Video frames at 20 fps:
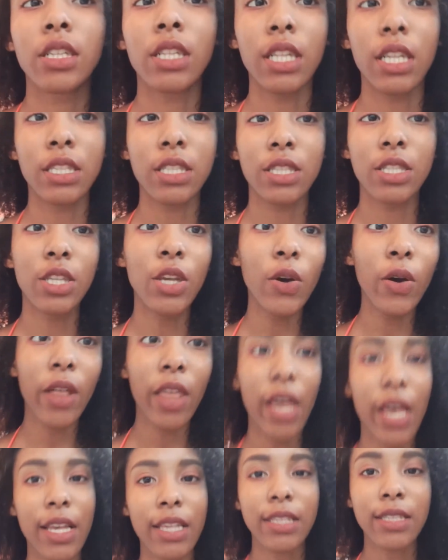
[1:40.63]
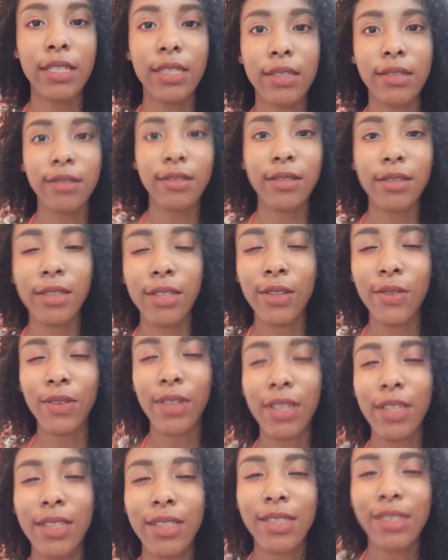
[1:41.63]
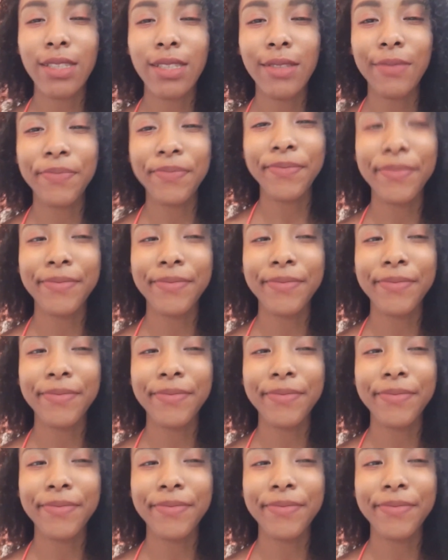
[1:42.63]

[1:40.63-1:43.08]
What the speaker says: Let's do this. Let's do this.